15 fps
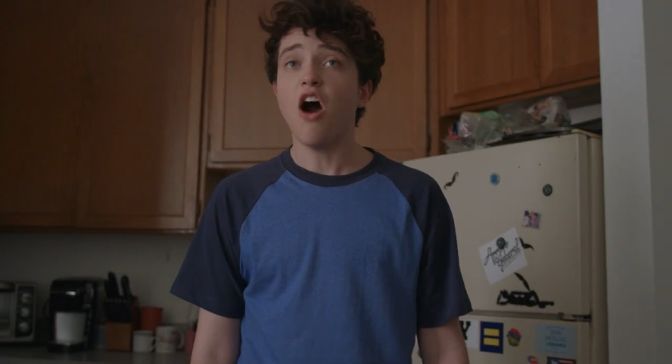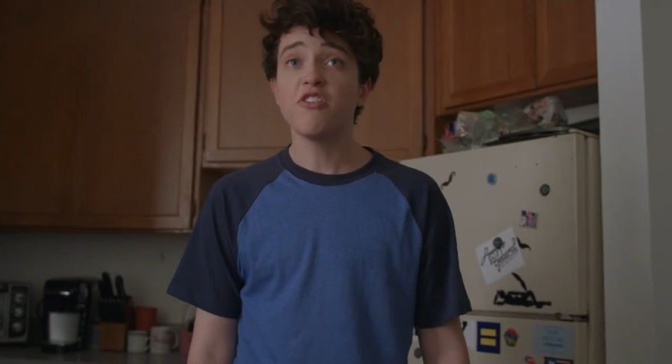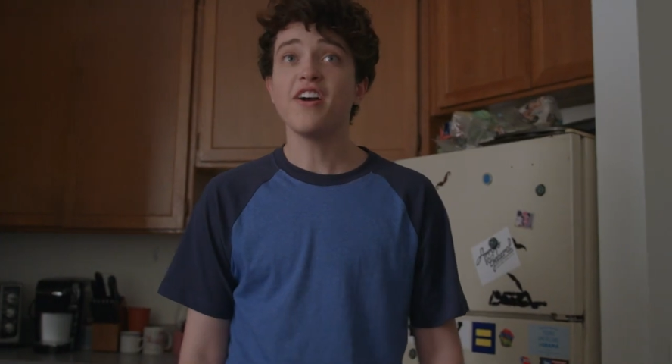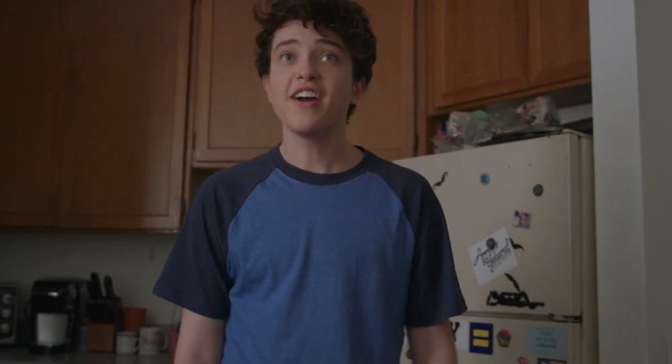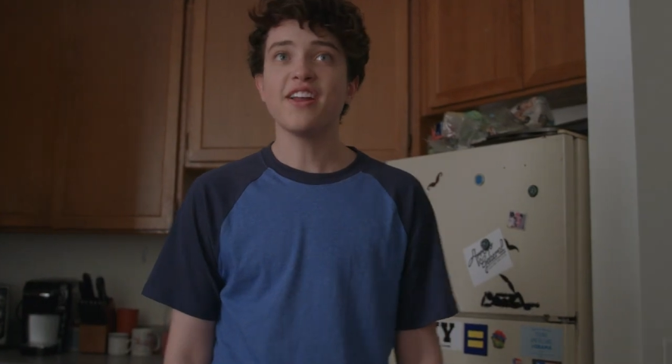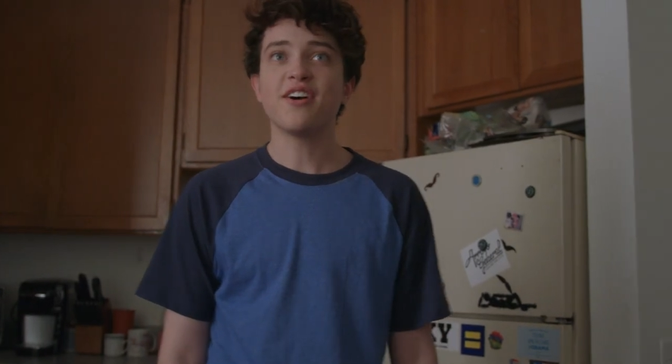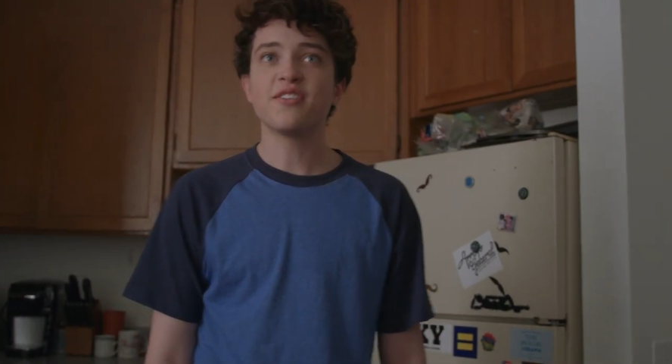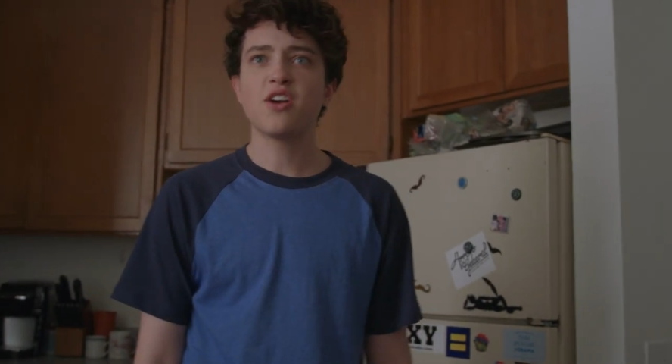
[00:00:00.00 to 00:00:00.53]
All
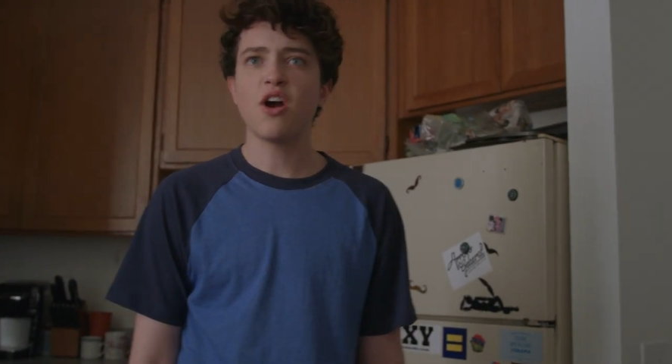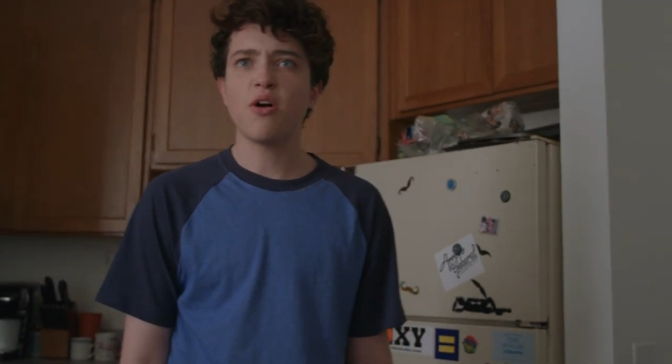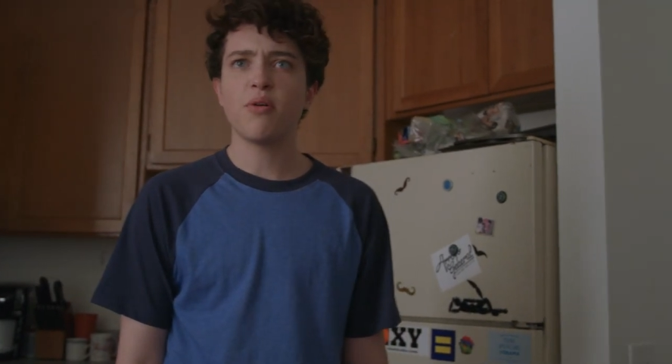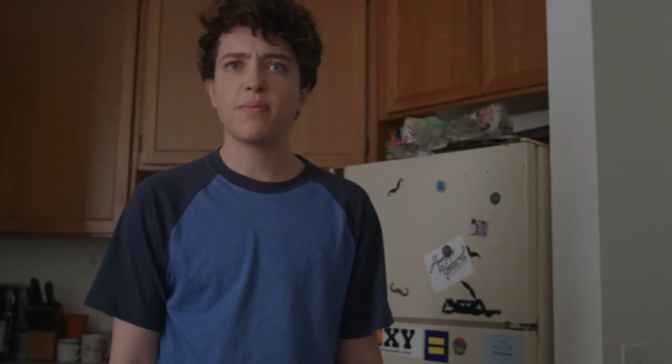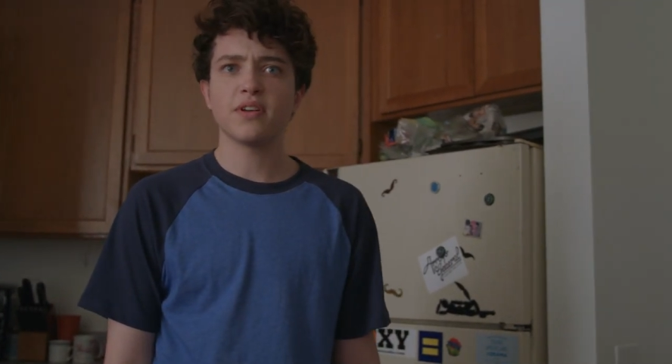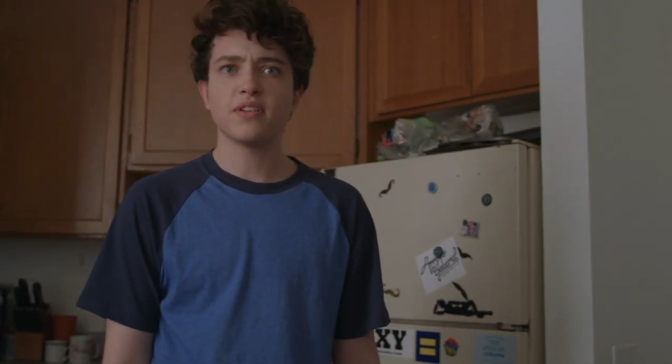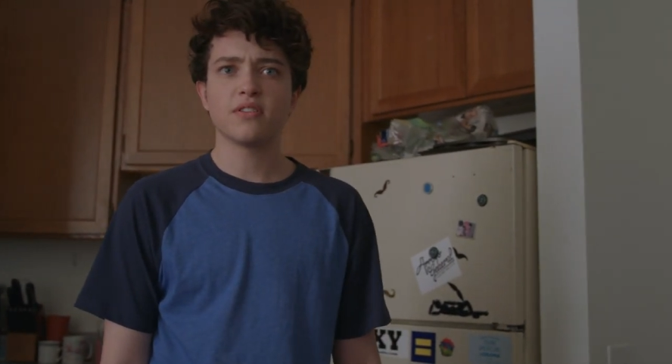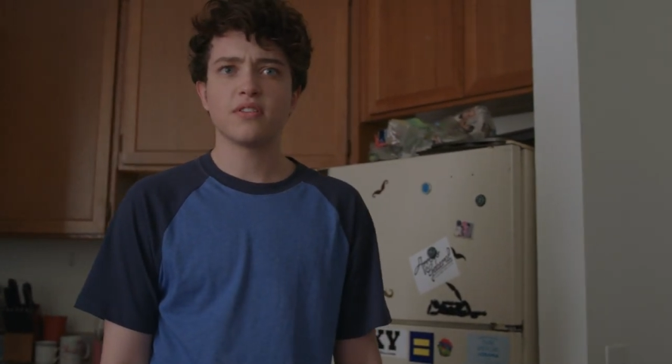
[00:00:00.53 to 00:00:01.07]
right, I'll
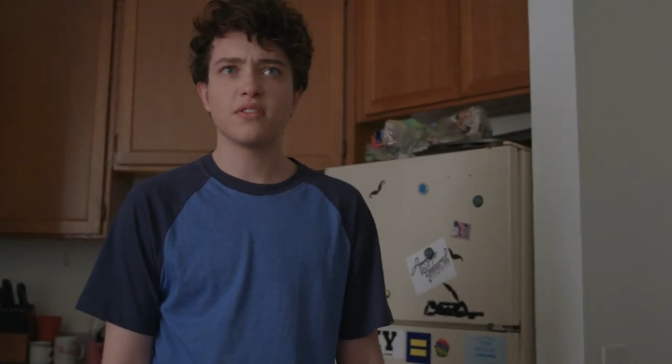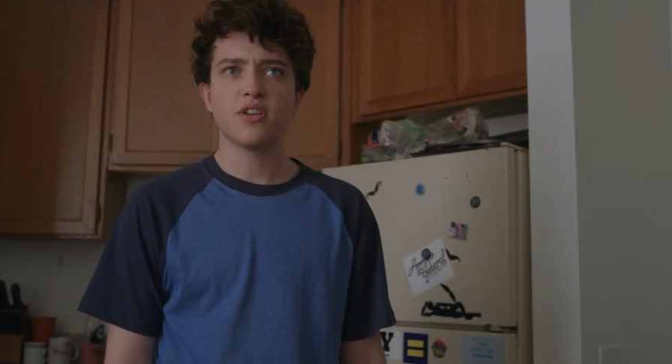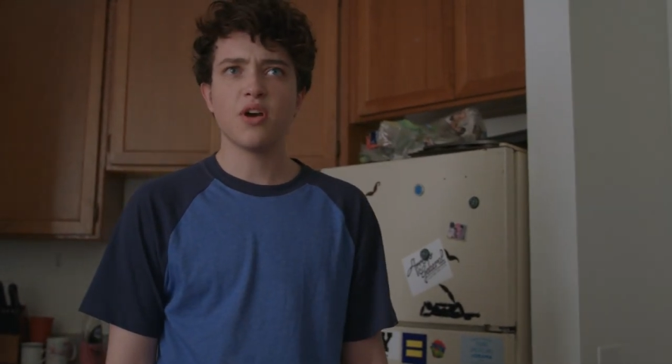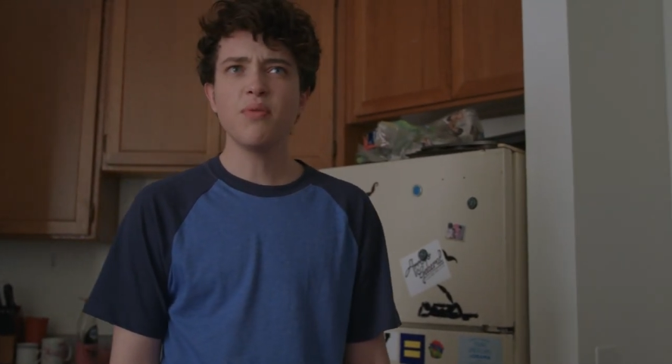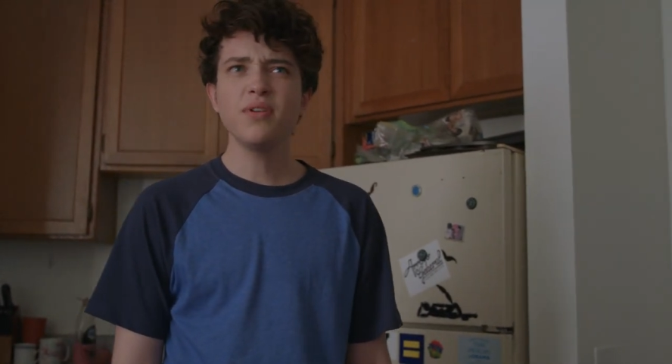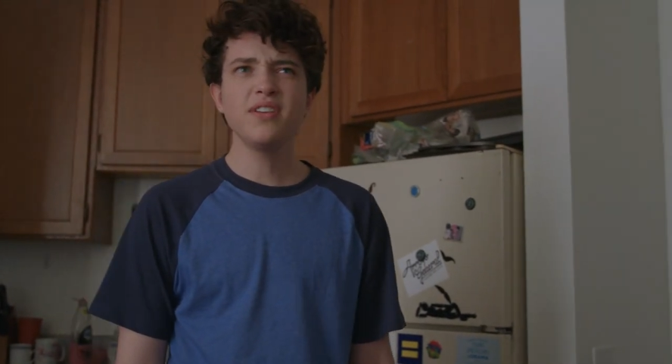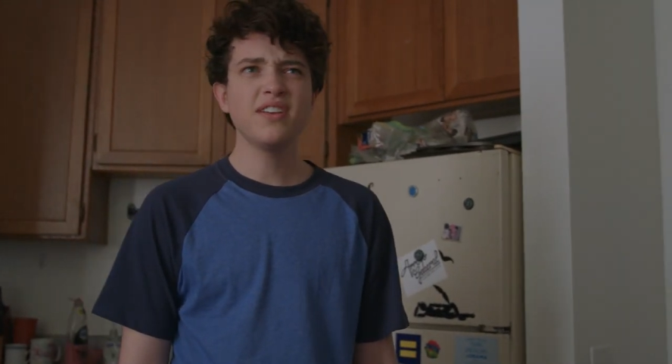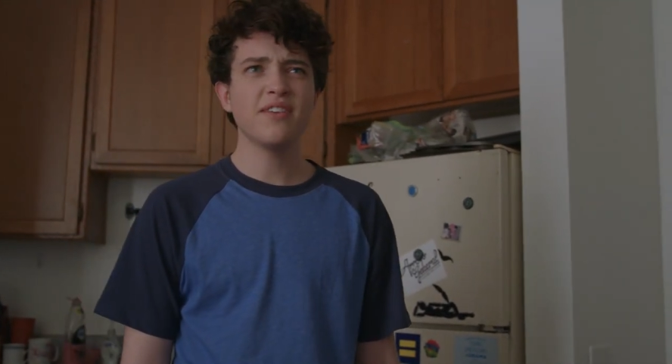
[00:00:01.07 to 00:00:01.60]
go, but
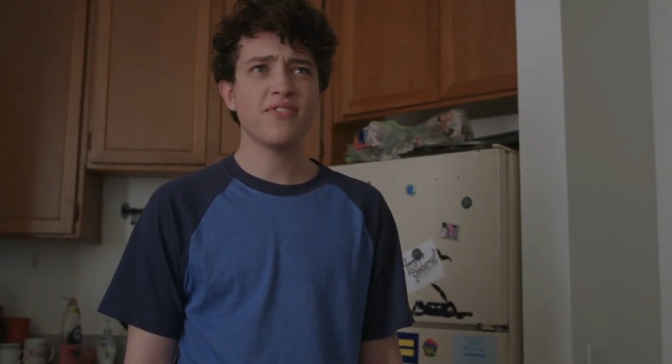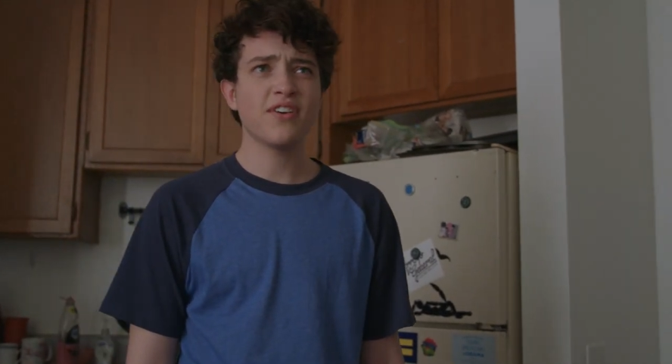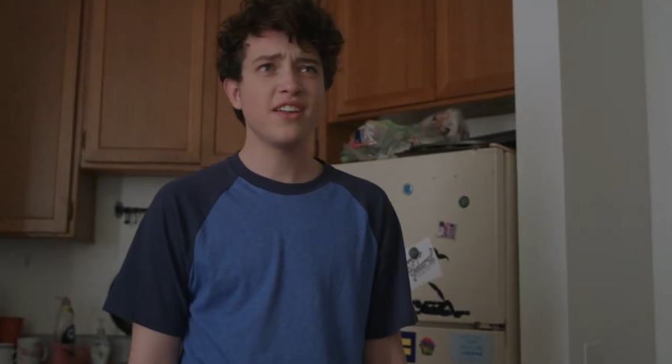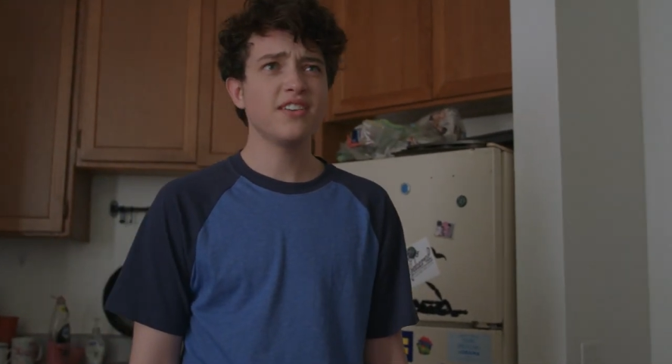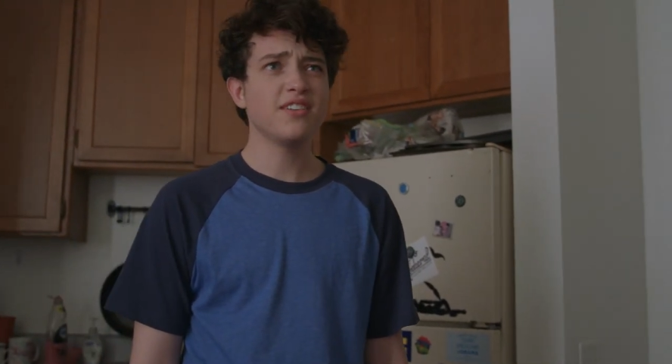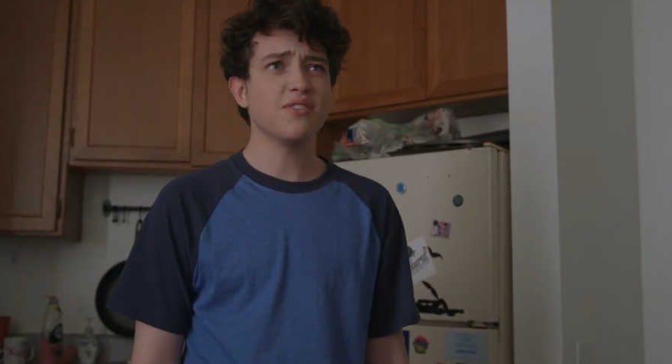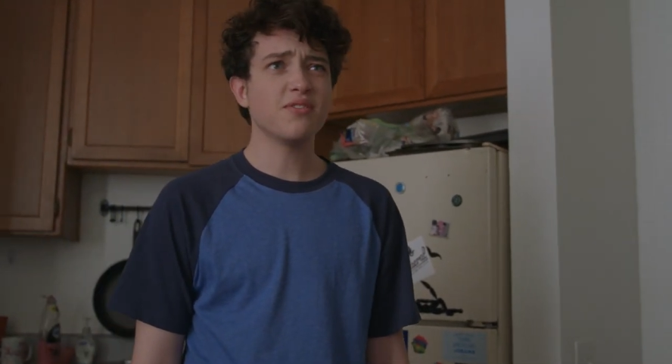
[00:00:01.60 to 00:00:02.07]
no one invited